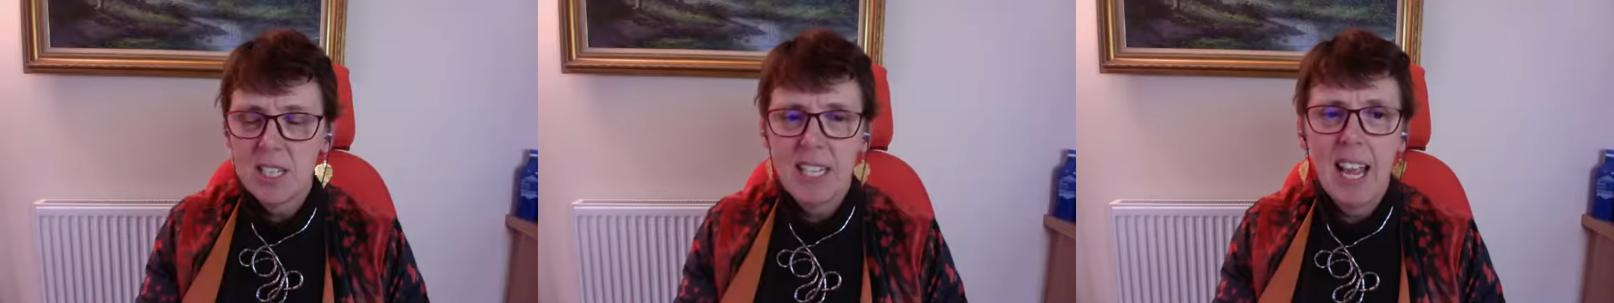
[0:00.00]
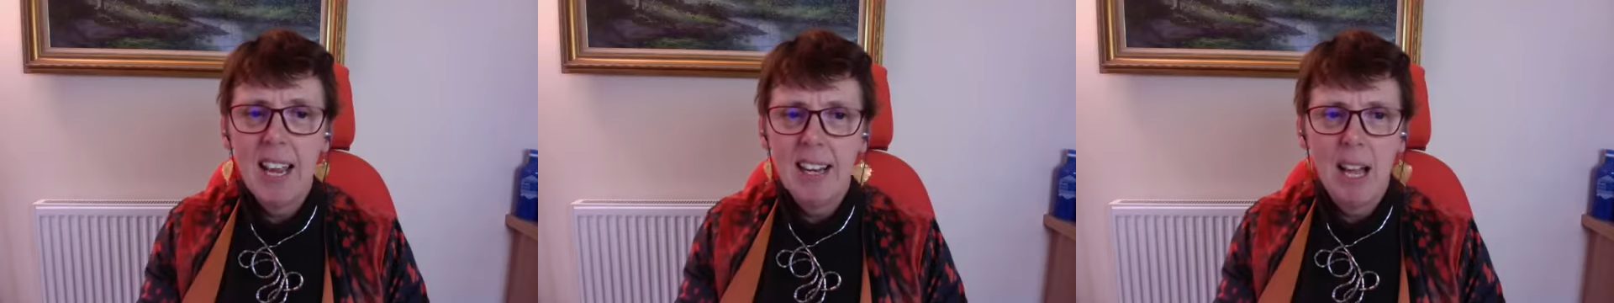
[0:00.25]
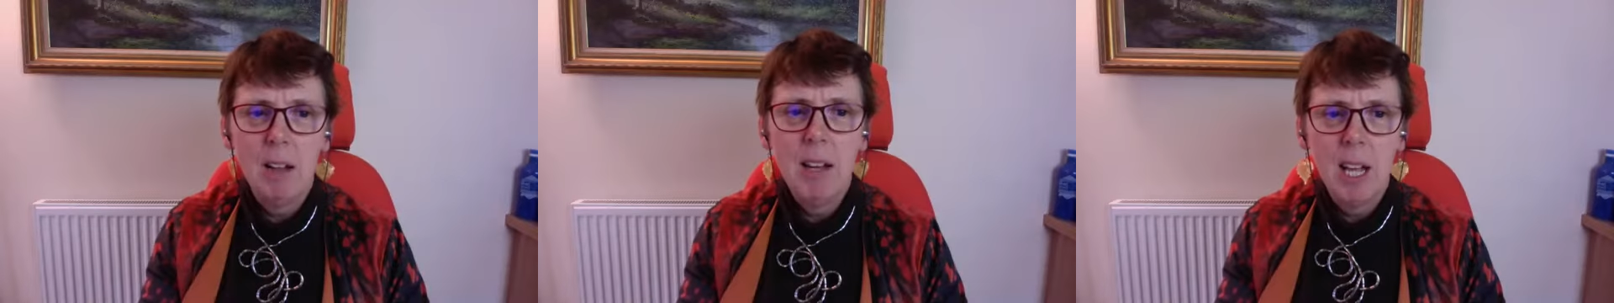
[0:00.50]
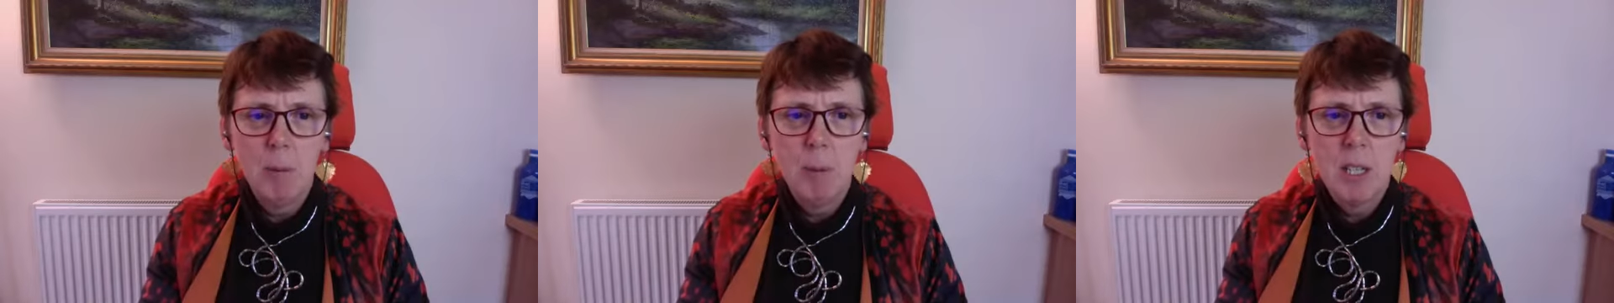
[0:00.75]
getting out and
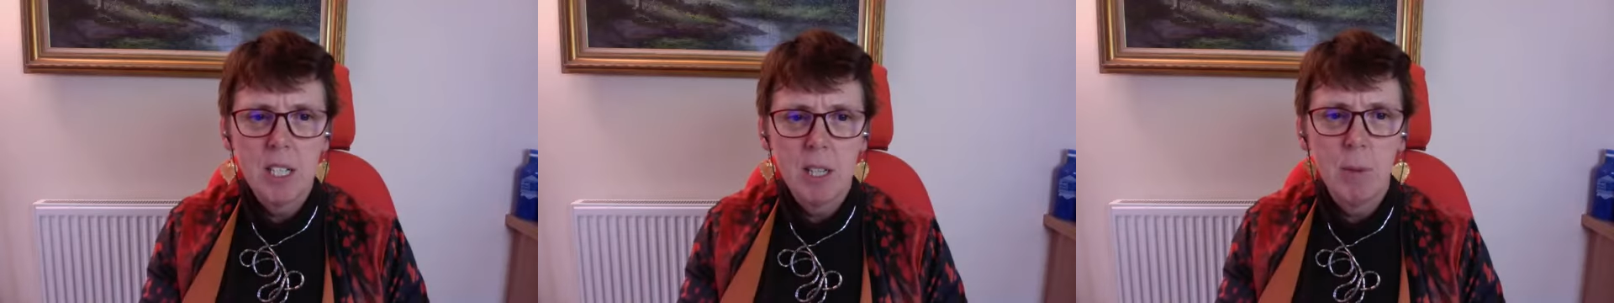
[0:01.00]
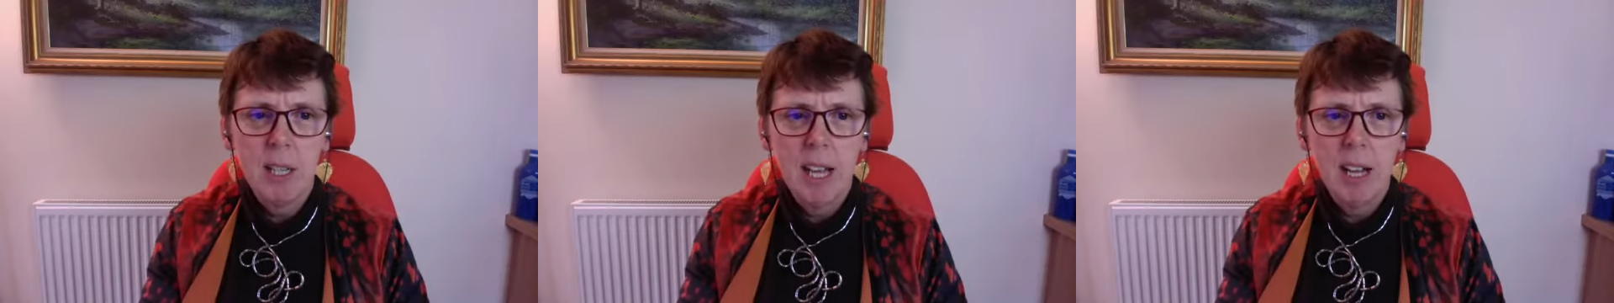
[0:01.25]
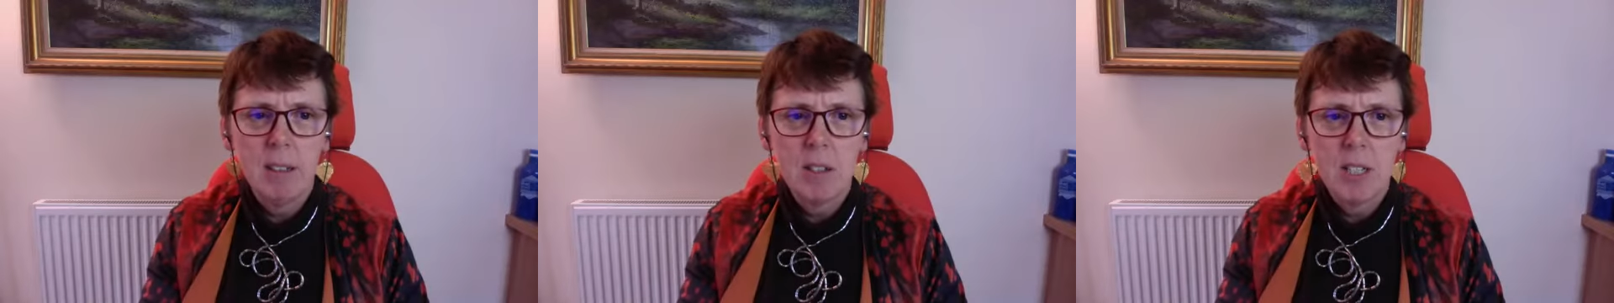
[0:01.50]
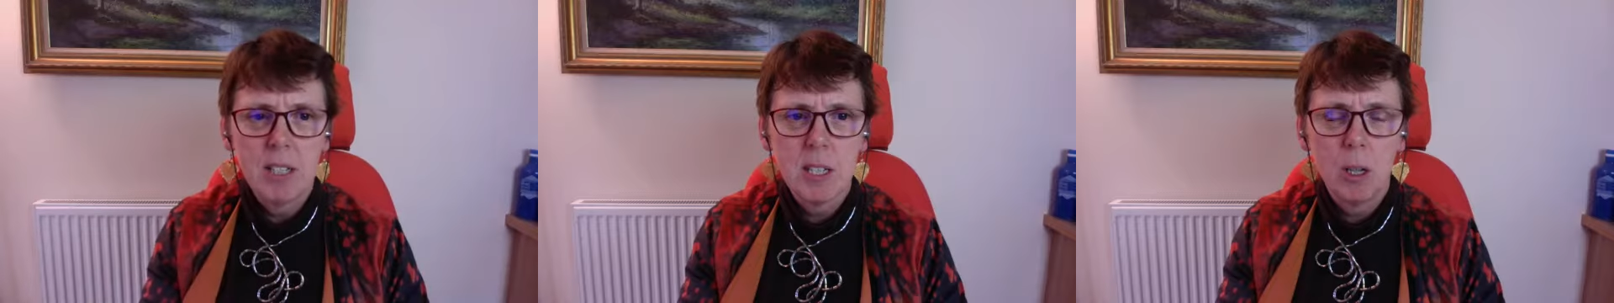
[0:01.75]
helping somebody
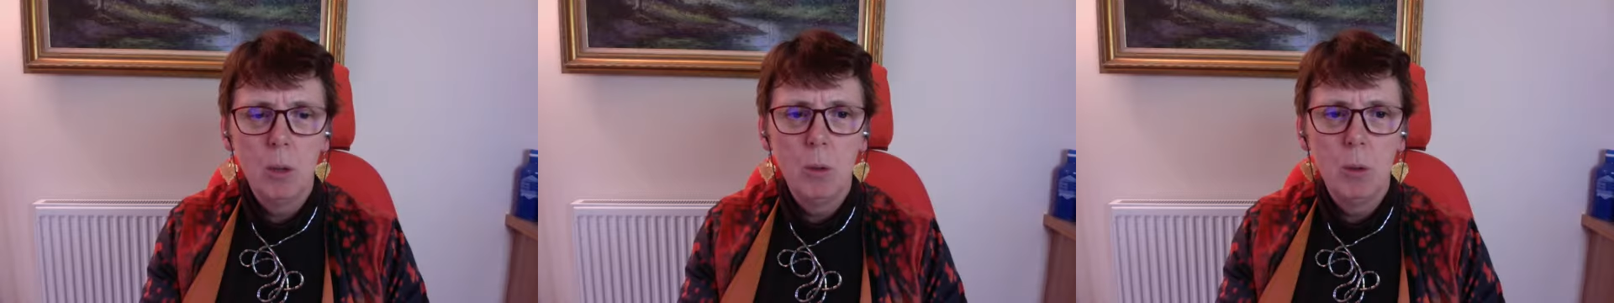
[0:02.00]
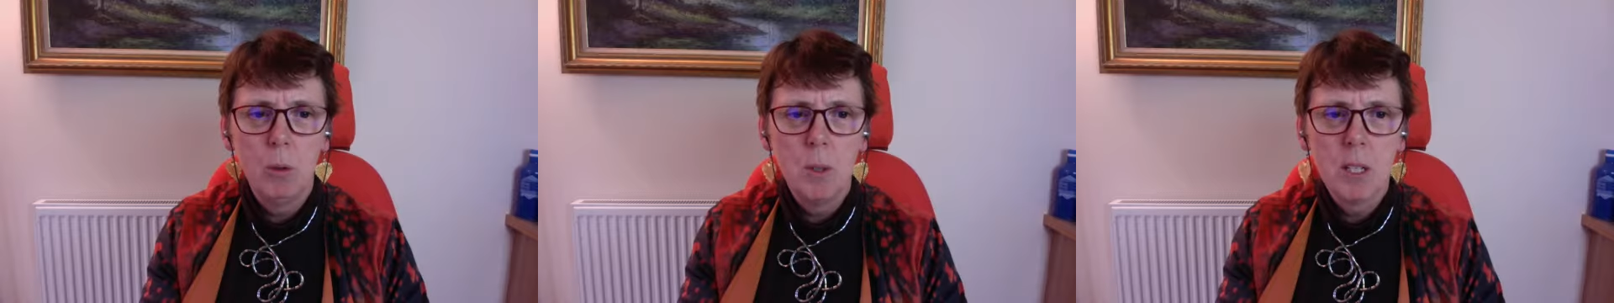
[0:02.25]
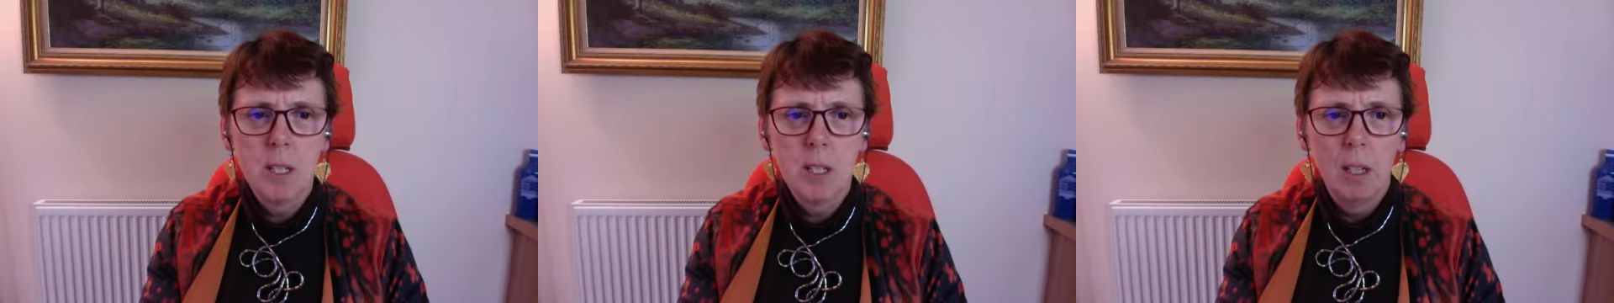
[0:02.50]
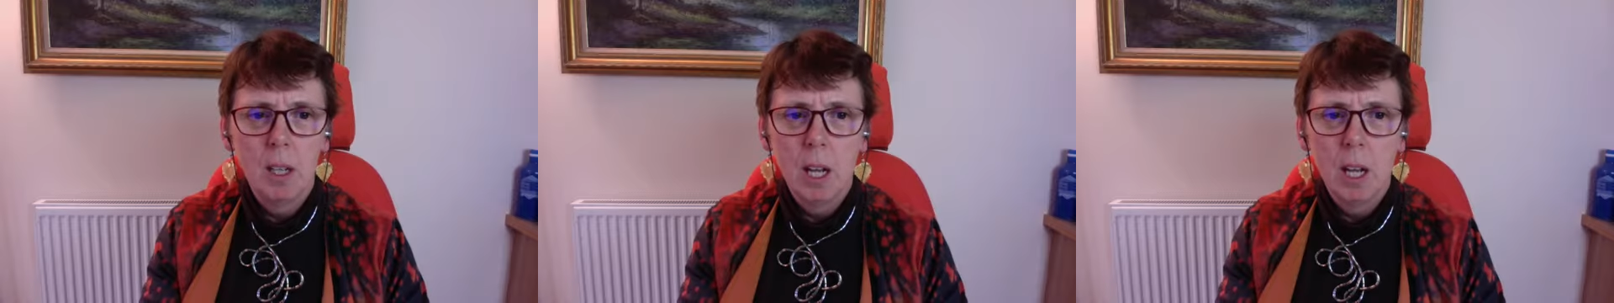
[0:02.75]
else who's,